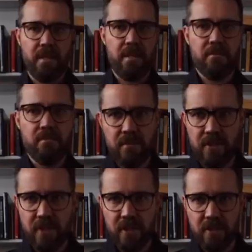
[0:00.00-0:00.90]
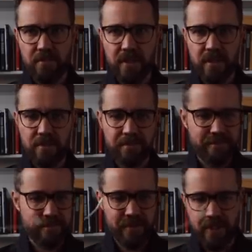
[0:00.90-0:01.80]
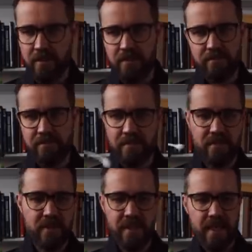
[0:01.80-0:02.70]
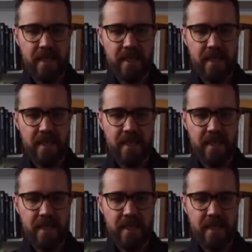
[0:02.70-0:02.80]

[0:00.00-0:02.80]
Then the charging brick, just, you